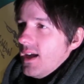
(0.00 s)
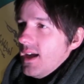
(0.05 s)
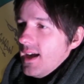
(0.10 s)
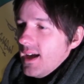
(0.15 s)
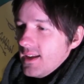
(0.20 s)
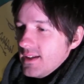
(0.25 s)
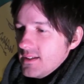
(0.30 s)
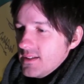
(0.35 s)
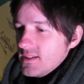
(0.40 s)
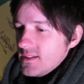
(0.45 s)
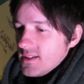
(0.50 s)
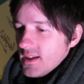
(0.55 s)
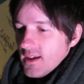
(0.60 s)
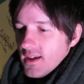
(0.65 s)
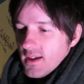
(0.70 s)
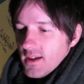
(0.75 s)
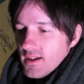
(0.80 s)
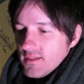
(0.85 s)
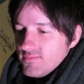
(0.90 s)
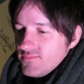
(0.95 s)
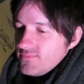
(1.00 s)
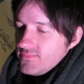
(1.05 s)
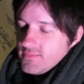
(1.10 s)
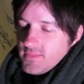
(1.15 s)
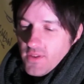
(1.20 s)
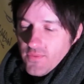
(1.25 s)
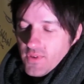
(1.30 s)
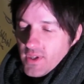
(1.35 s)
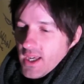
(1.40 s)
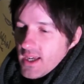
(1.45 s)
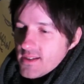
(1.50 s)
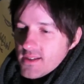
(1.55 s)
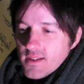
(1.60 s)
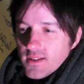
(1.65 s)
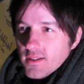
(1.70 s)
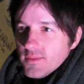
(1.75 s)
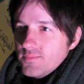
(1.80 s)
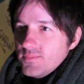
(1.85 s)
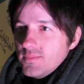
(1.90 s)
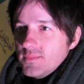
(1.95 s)
And if it gets
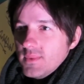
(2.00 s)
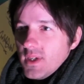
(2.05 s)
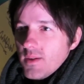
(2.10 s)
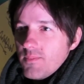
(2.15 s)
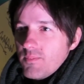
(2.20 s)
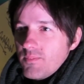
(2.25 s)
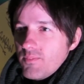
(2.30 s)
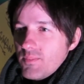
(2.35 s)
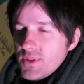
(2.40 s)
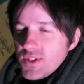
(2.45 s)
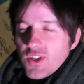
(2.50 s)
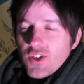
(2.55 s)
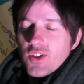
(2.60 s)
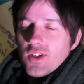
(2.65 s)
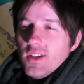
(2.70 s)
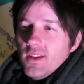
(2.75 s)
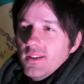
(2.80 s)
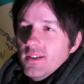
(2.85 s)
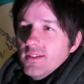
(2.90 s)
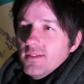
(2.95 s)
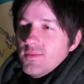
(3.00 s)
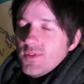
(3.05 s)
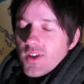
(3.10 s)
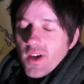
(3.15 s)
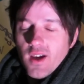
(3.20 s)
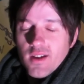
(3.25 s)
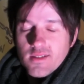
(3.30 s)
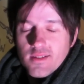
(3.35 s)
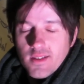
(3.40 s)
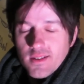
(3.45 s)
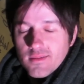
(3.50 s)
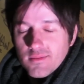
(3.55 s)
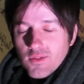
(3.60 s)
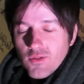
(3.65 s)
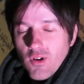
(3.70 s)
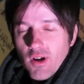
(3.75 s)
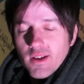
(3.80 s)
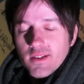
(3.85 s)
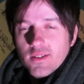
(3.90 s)
a position in the charts, then great.